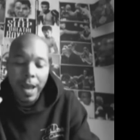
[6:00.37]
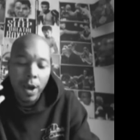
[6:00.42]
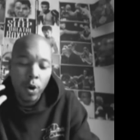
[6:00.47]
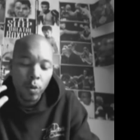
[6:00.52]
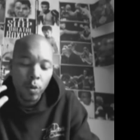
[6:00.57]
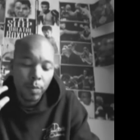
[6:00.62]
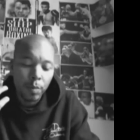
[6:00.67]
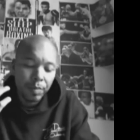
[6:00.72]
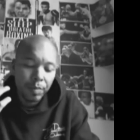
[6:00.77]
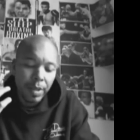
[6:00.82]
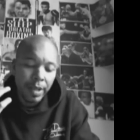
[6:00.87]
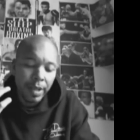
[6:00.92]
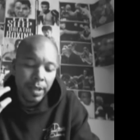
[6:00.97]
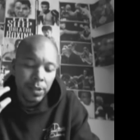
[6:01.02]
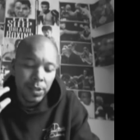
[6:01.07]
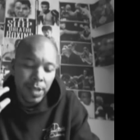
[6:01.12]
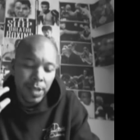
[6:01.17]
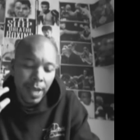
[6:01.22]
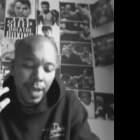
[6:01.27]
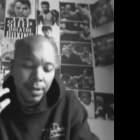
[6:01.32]
I hope that
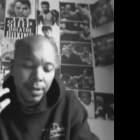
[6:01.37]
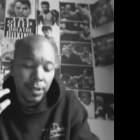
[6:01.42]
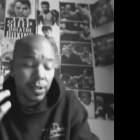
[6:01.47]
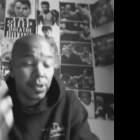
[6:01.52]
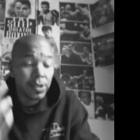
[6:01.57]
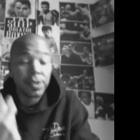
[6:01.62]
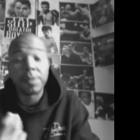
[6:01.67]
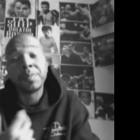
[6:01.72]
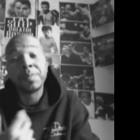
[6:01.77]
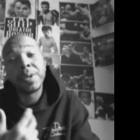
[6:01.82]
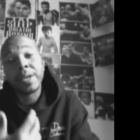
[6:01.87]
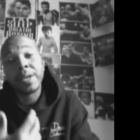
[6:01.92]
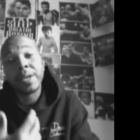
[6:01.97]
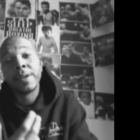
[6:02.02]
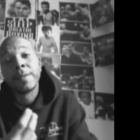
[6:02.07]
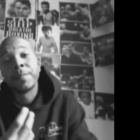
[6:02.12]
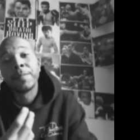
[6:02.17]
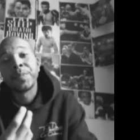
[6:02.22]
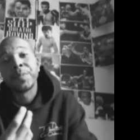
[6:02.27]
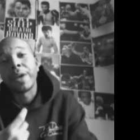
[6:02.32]
he's silenced because to me,
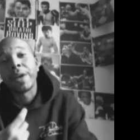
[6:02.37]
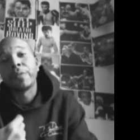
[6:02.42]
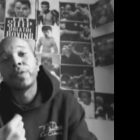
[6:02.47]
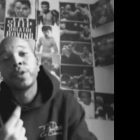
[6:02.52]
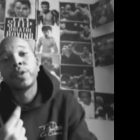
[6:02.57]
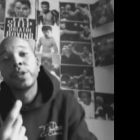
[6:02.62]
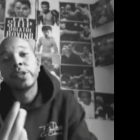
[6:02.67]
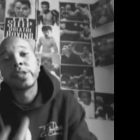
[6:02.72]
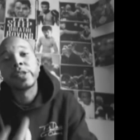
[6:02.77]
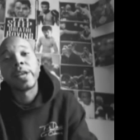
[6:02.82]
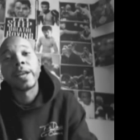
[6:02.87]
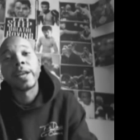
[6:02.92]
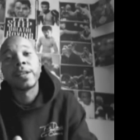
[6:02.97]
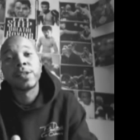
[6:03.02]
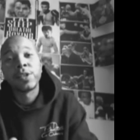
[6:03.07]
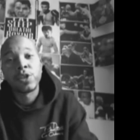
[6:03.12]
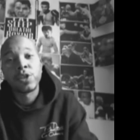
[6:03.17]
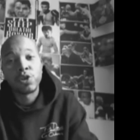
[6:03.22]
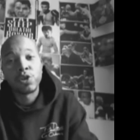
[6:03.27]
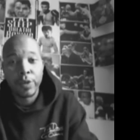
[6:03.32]
I feel he
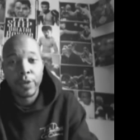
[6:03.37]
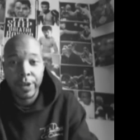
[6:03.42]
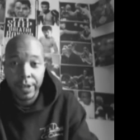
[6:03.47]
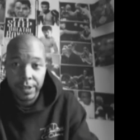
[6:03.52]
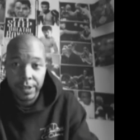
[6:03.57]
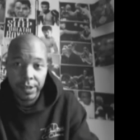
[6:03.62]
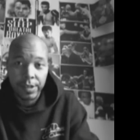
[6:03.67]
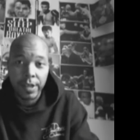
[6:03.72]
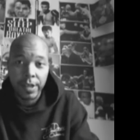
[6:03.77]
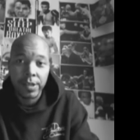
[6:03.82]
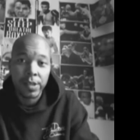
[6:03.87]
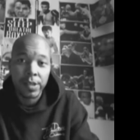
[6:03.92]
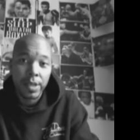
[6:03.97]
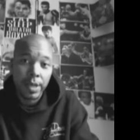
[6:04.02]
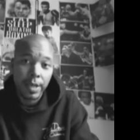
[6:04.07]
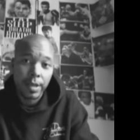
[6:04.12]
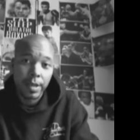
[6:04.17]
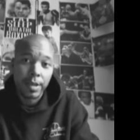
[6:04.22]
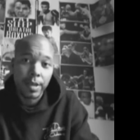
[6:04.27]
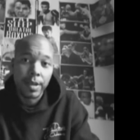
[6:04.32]
silenced his critics
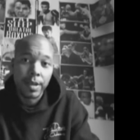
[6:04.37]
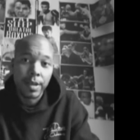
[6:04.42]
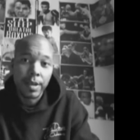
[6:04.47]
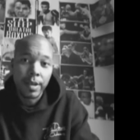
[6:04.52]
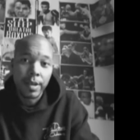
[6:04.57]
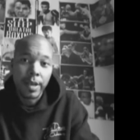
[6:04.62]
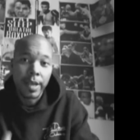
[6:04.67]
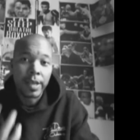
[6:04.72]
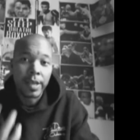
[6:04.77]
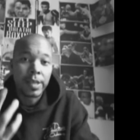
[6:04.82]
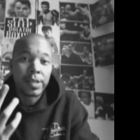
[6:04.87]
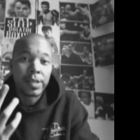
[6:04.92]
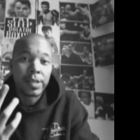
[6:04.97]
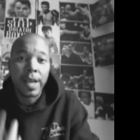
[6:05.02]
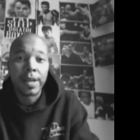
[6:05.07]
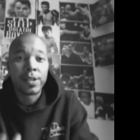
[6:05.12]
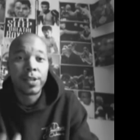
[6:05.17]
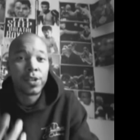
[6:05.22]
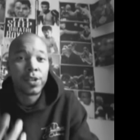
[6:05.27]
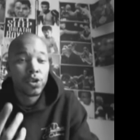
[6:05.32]
yesterday. And he
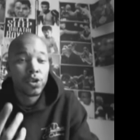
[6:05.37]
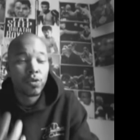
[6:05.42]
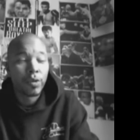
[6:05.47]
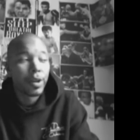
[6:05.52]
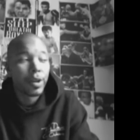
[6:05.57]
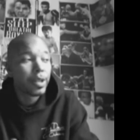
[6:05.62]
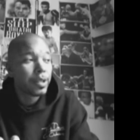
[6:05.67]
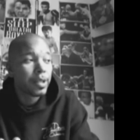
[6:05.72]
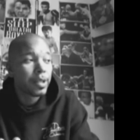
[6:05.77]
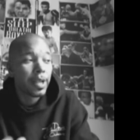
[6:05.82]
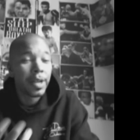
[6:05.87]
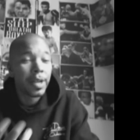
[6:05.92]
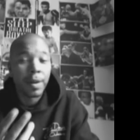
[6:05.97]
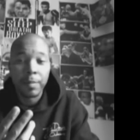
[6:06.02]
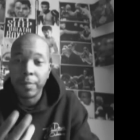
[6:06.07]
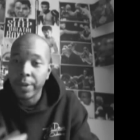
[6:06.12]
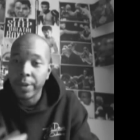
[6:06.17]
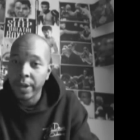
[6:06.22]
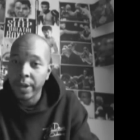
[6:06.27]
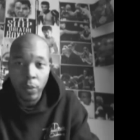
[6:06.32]
silenced his critics in a
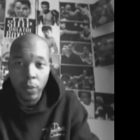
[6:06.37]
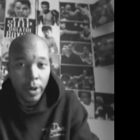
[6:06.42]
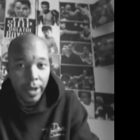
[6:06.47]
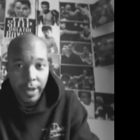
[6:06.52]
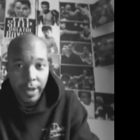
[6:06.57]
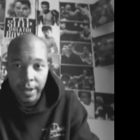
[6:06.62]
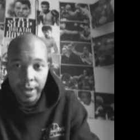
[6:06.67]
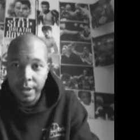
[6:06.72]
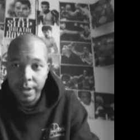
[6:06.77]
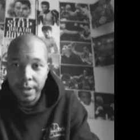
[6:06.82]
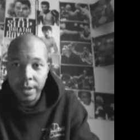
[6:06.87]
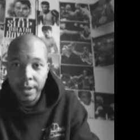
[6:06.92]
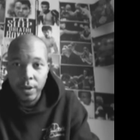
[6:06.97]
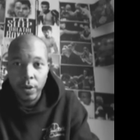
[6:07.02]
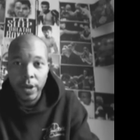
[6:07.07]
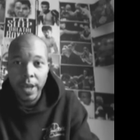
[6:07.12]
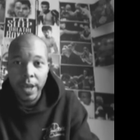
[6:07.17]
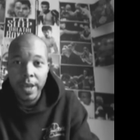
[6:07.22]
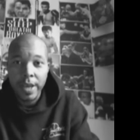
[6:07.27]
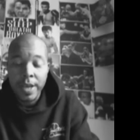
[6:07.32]
big way.
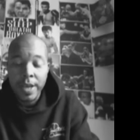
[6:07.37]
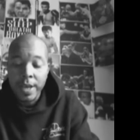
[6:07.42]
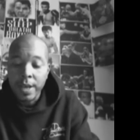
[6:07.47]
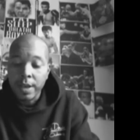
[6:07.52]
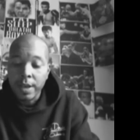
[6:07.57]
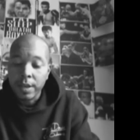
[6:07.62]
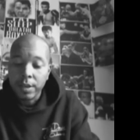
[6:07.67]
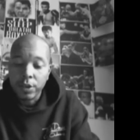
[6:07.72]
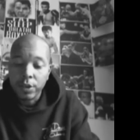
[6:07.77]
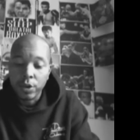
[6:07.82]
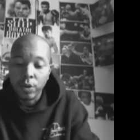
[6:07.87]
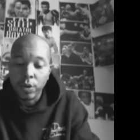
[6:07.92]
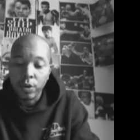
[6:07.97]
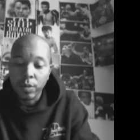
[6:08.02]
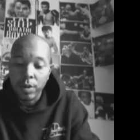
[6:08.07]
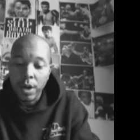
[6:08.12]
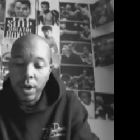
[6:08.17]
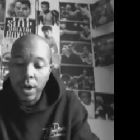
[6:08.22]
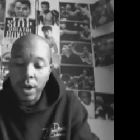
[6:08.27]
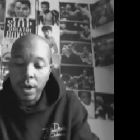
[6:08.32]
Okay? You
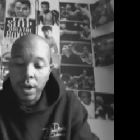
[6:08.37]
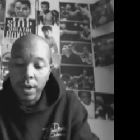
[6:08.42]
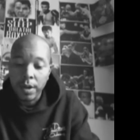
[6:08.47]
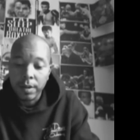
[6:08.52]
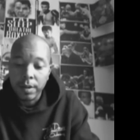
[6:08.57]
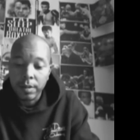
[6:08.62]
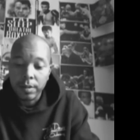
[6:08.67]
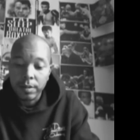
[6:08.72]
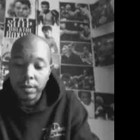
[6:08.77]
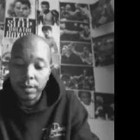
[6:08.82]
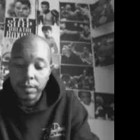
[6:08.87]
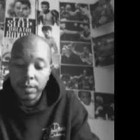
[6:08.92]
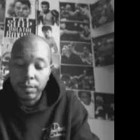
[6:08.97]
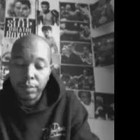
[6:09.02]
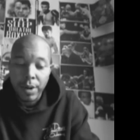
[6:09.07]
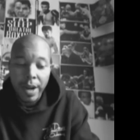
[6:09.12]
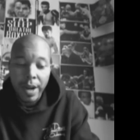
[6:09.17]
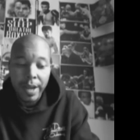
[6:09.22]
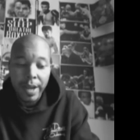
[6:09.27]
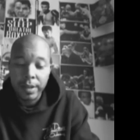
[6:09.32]
know, uh,
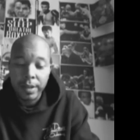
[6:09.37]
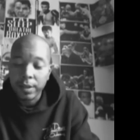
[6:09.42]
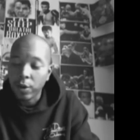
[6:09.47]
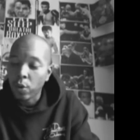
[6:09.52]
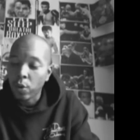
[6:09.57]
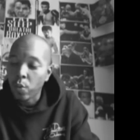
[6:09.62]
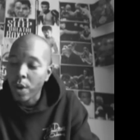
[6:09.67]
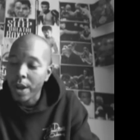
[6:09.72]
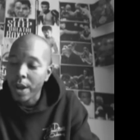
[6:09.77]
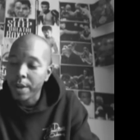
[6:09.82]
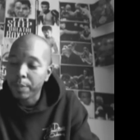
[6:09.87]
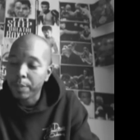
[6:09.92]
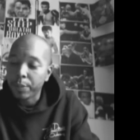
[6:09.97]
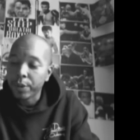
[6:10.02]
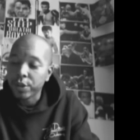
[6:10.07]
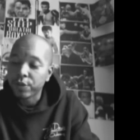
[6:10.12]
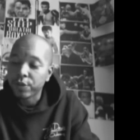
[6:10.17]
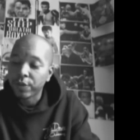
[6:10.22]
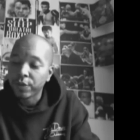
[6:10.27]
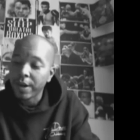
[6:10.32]
Brian, the Hawaiian
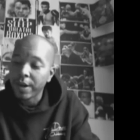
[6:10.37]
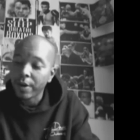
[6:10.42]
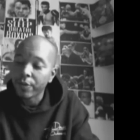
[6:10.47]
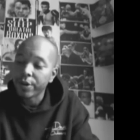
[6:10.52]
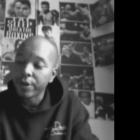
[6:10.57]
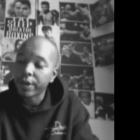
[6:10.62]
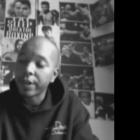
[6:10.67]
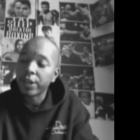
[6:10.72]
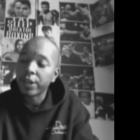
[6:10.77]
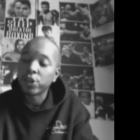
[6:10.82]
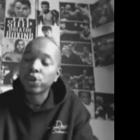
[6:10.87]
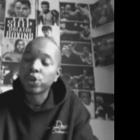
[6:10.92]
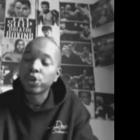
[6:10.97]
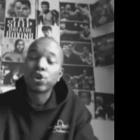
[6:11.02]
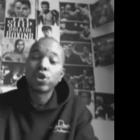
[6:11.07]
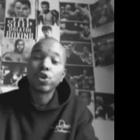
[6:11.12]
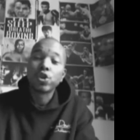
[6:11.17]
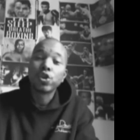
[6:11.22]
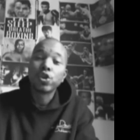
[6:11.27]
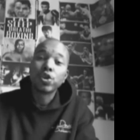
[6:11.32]
Punch Viloria is
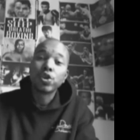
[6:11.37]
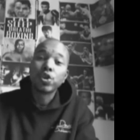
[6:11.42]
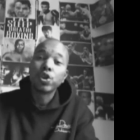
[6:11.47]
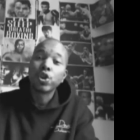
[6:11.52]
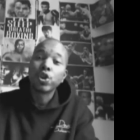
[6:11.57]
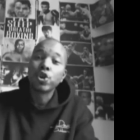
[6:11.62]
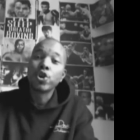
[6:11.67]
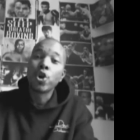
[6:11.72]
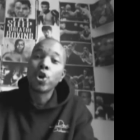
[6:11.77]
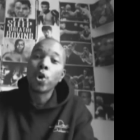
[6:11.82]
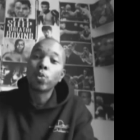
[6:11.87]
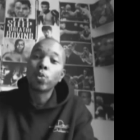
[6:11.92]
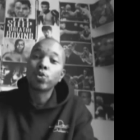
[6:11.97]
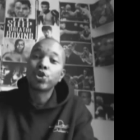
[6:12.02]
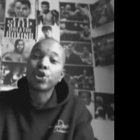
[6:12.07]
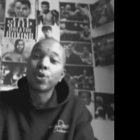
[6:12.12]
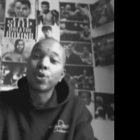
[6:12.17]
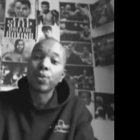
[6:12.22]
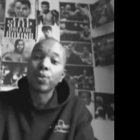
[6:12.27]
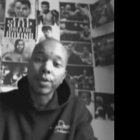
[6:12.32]
no
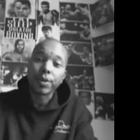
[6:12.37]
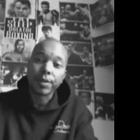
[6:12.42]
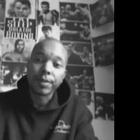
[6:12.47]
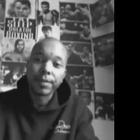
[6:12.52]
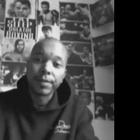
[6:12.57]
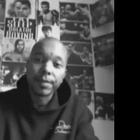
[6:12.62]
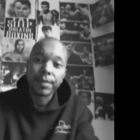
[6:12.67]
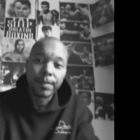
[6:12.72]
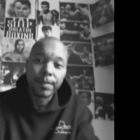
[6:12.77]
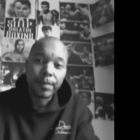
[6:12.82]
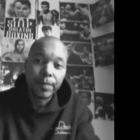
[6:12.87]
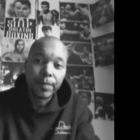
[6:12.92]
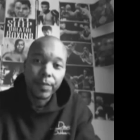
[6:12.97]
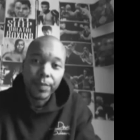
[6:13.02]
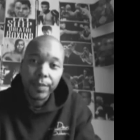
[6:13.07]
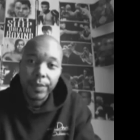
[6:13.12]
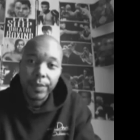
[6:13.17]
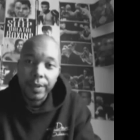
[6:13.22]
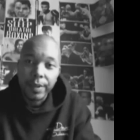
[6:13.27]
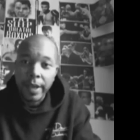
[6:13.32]
joke.
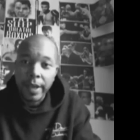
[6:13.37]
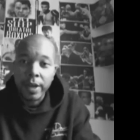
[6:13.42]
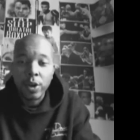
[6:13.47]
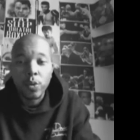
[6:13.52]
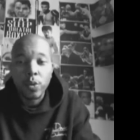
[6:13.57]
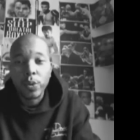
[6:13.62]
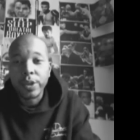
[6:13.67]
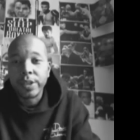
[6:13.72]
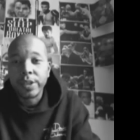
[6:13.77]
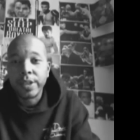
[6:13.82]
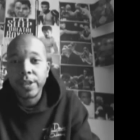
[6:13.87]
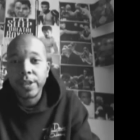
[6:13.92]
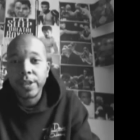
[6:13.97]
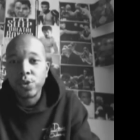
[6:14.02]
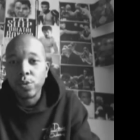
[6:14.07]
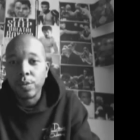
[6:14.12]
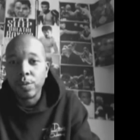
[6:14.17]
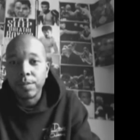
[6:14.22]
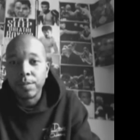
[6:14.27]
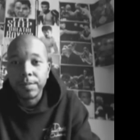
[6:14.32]
And look what he did
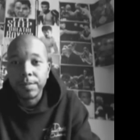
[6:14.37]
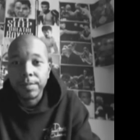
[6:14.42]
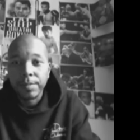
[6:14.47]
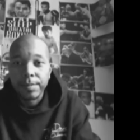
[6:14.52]
to him.